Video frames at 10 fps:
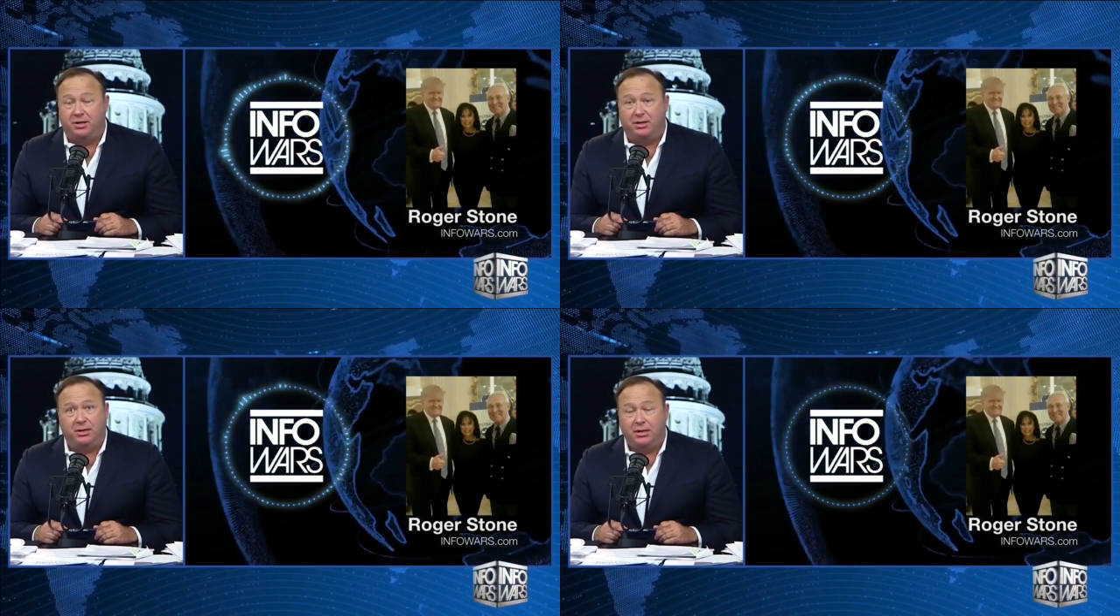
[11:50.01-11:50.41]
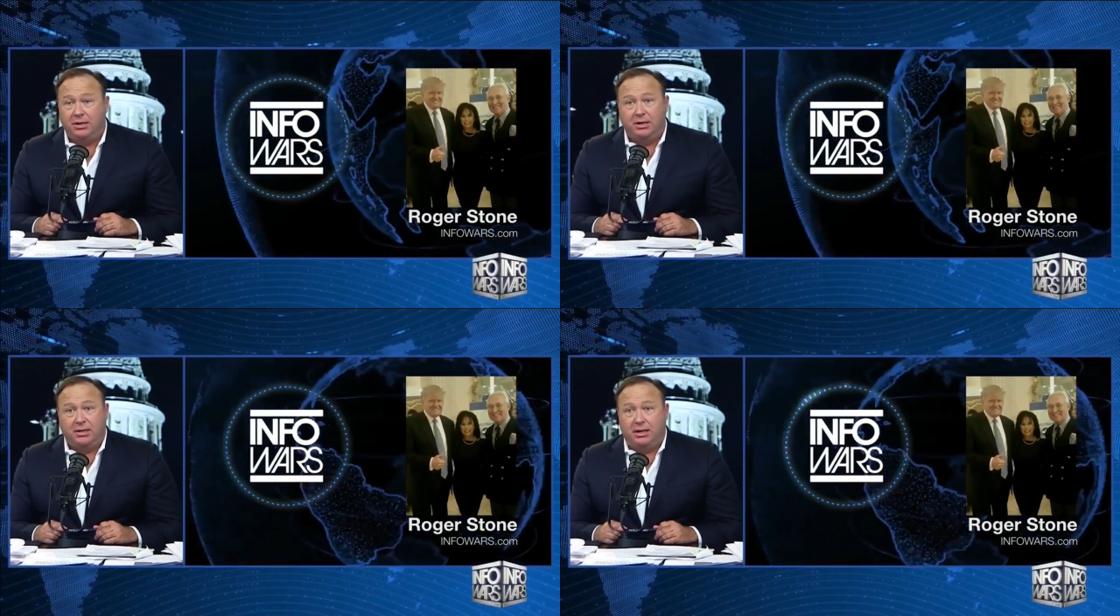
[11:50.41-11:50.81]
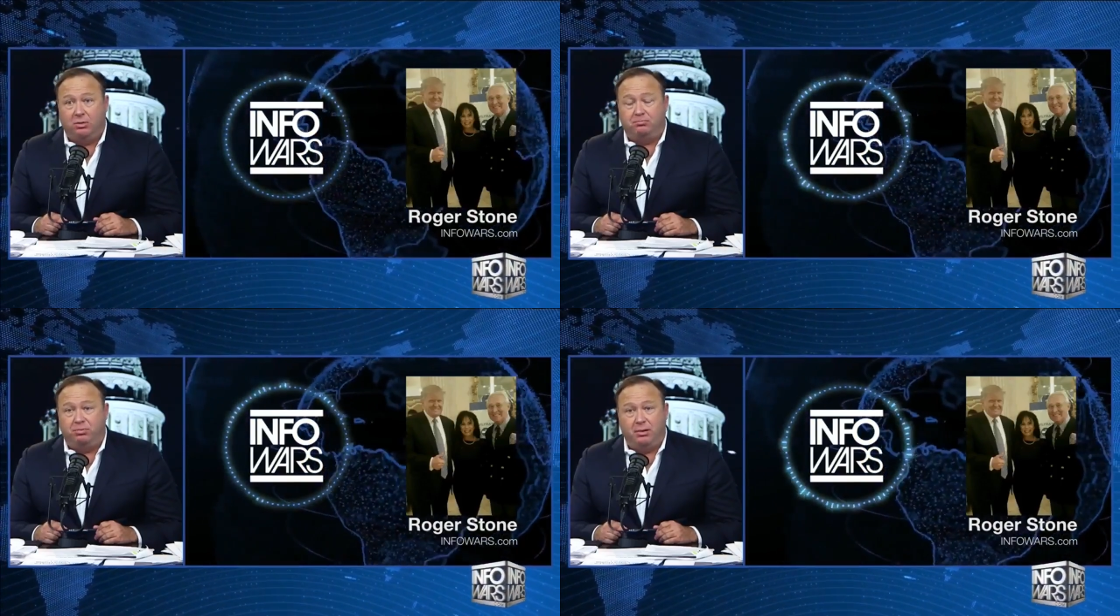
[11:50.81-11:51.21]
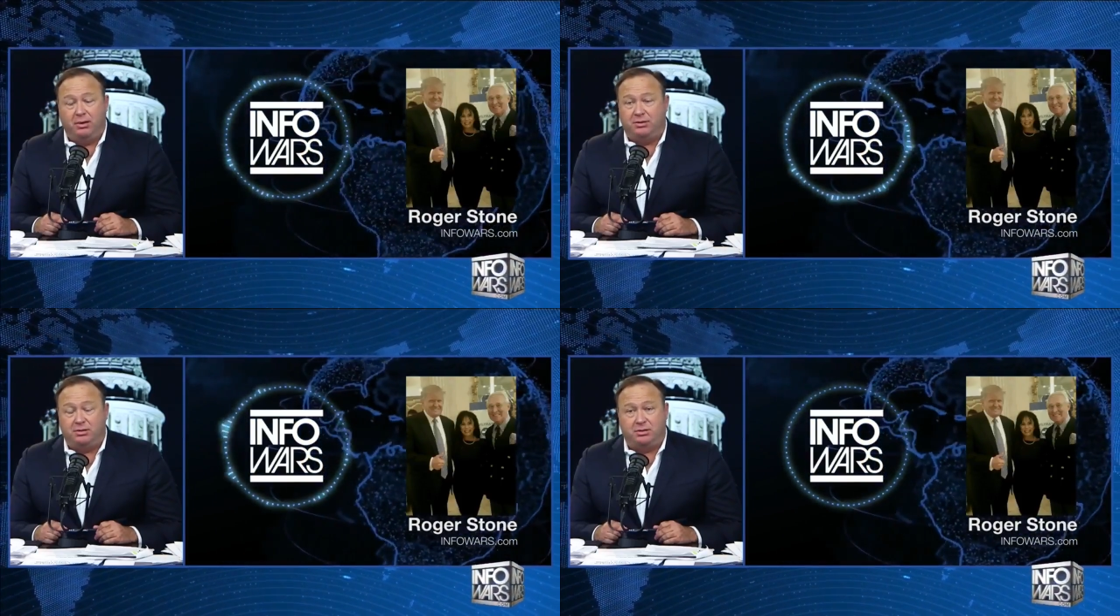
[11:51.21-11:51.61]
And
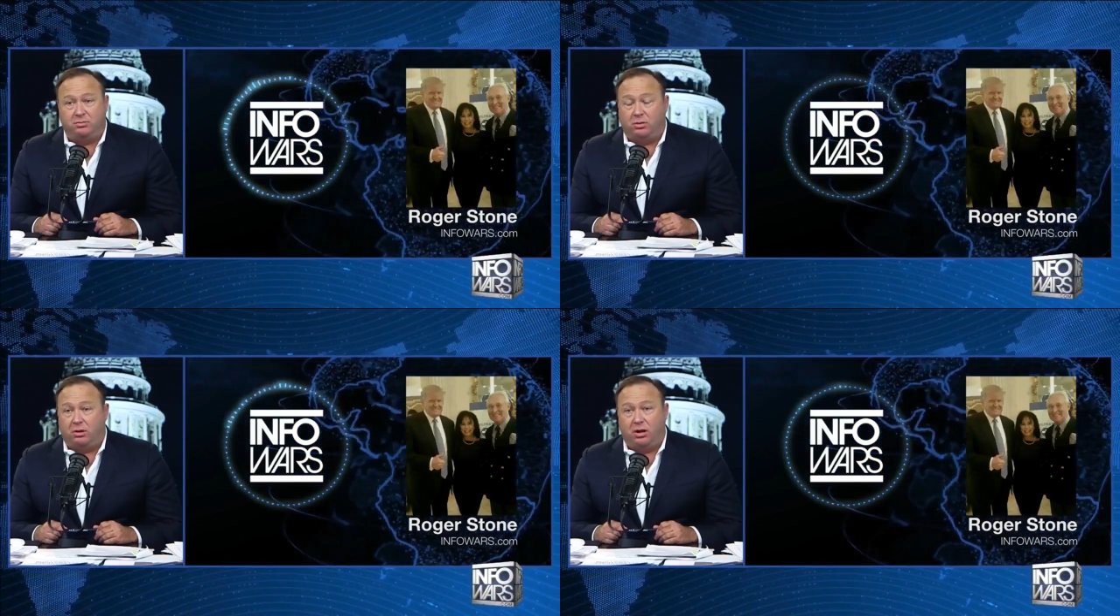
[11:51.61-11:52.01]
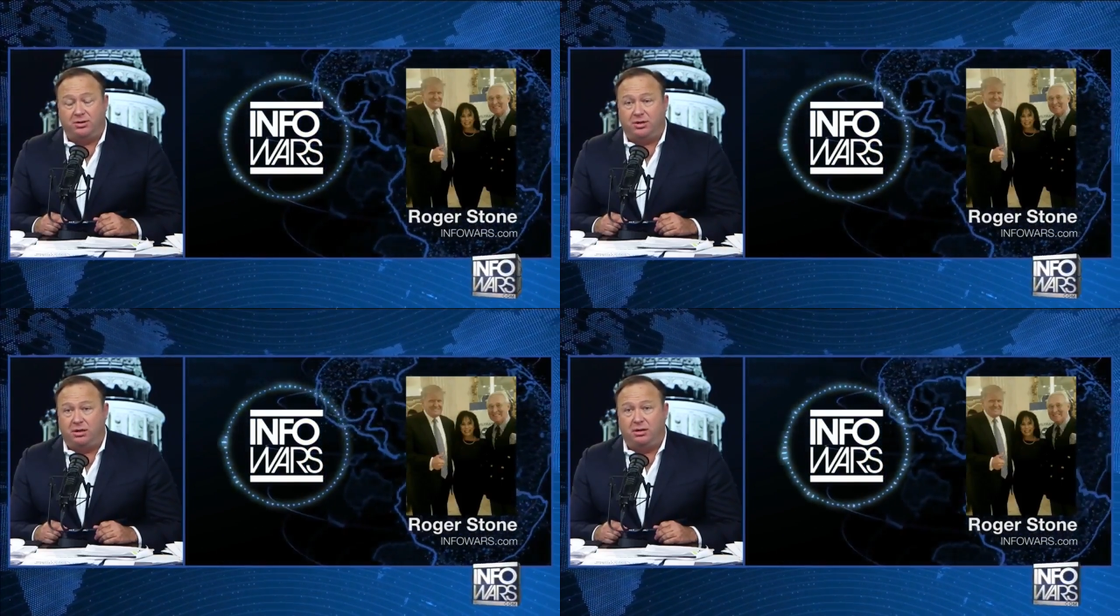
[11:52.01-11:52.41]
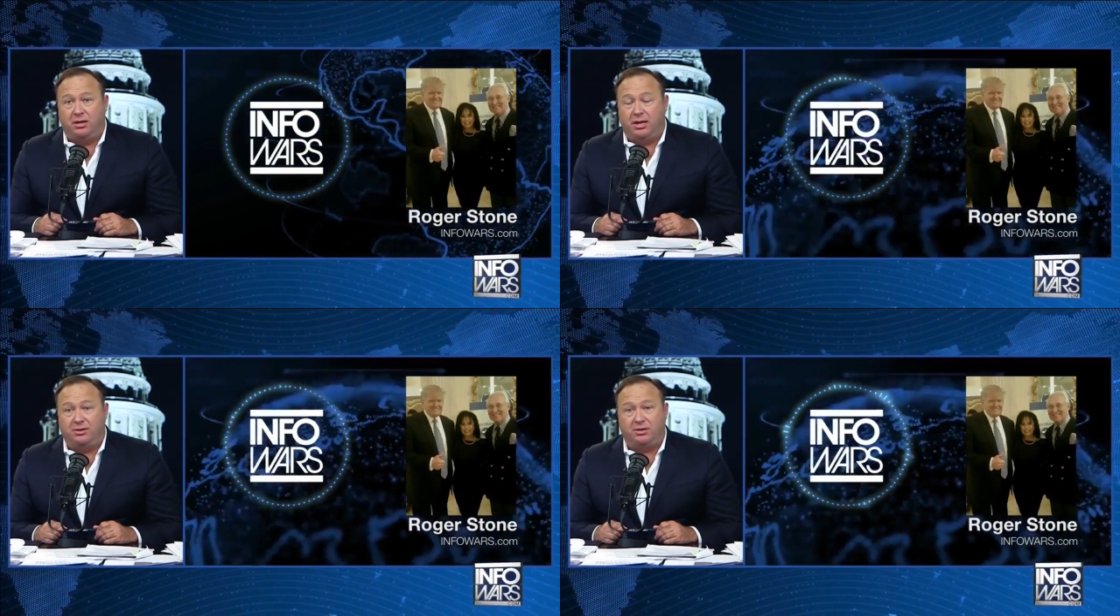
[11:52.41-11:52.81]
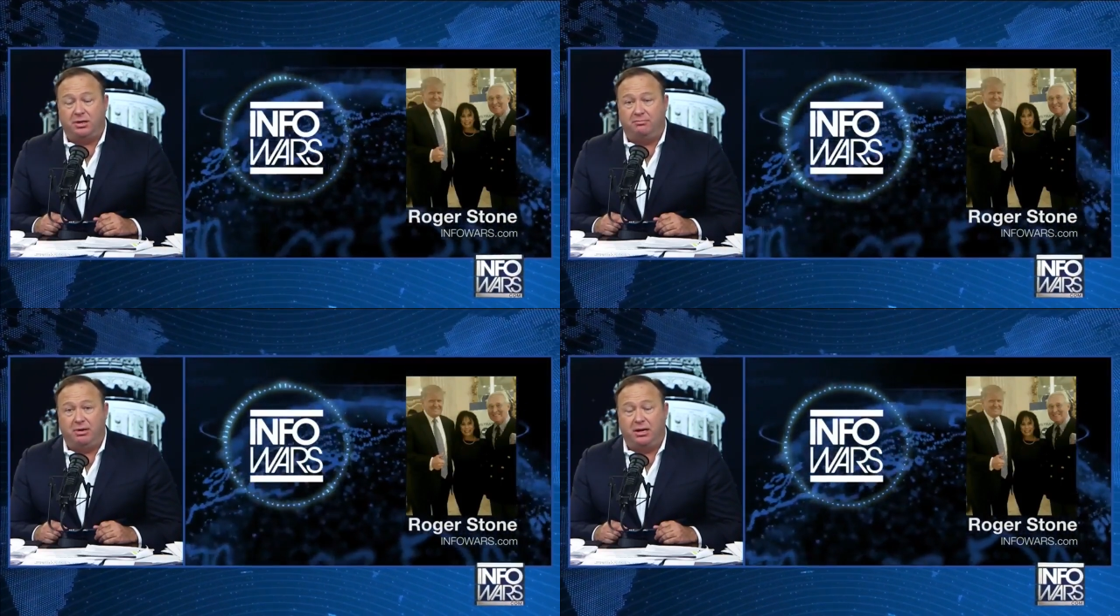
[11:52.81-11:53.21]
we're all sitting on the edge of
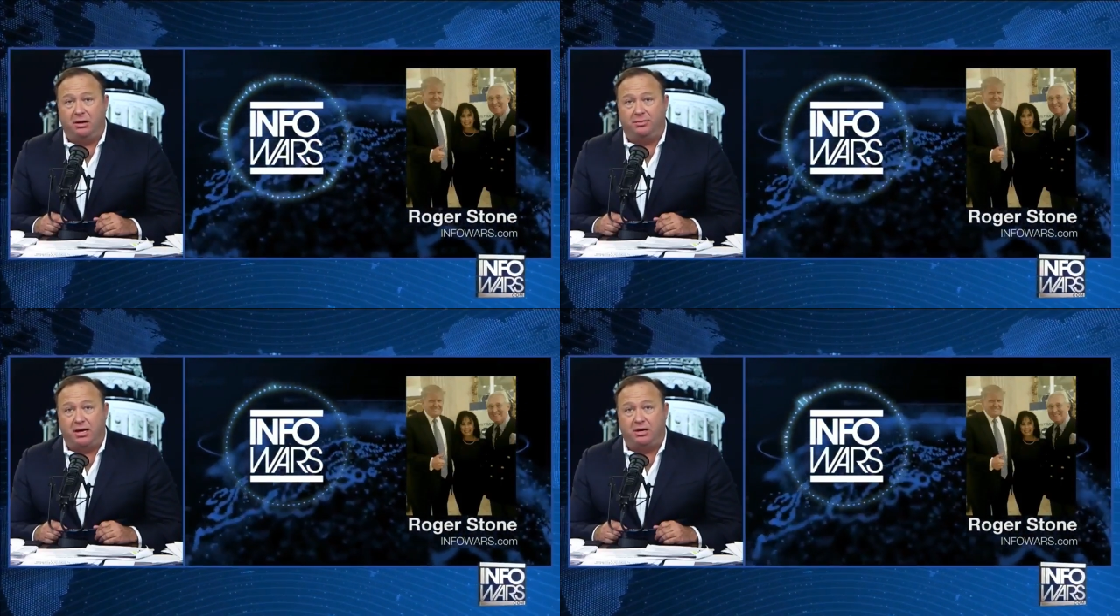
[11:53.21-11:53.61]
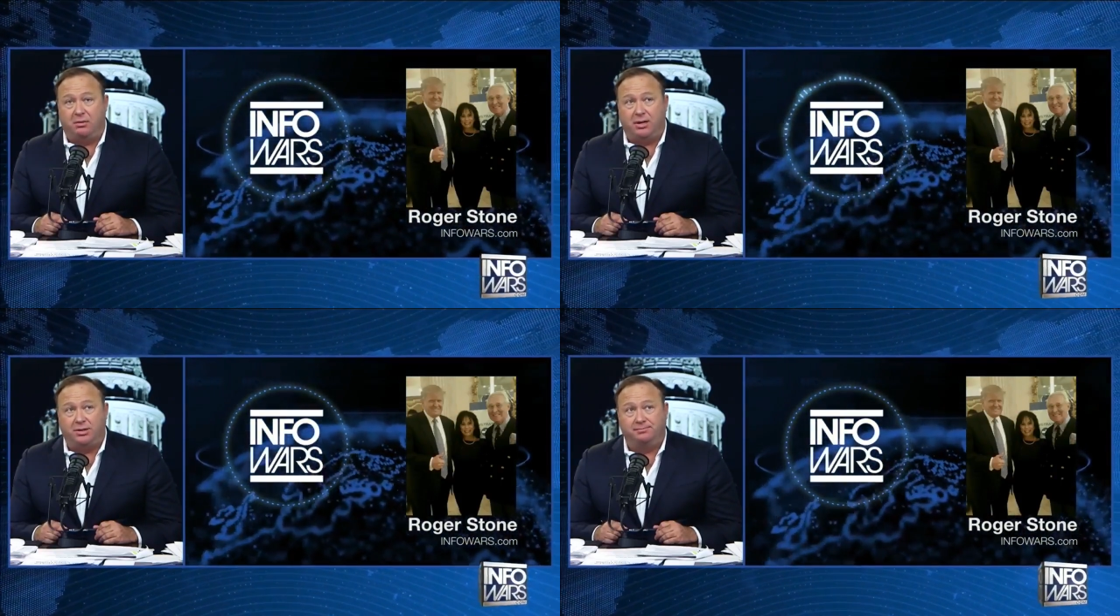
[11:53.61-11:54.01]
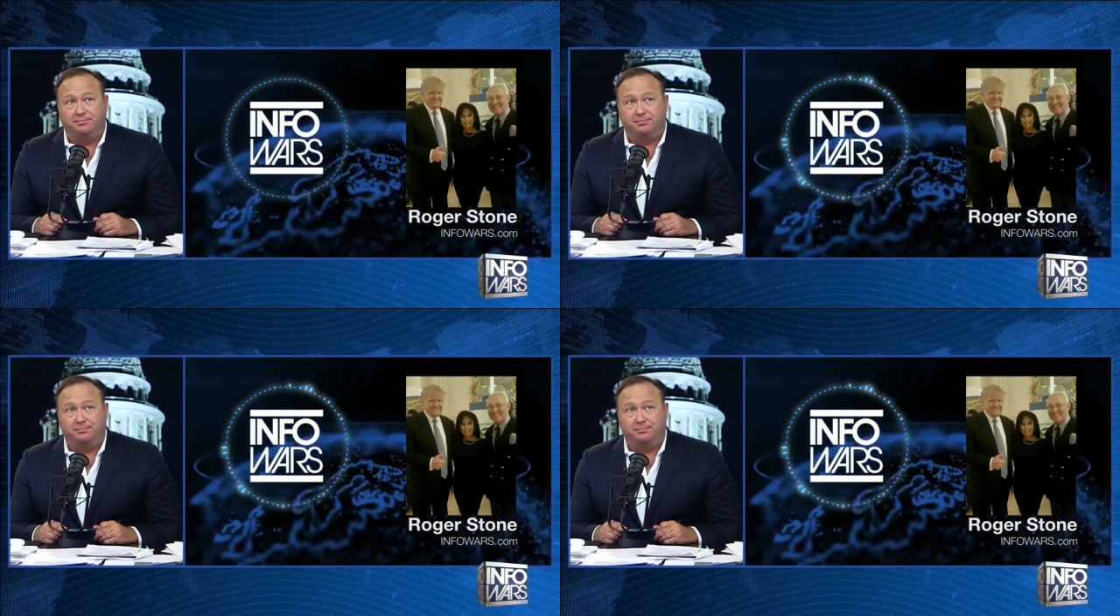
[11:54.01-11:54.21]
something big here. Thank you, Roger.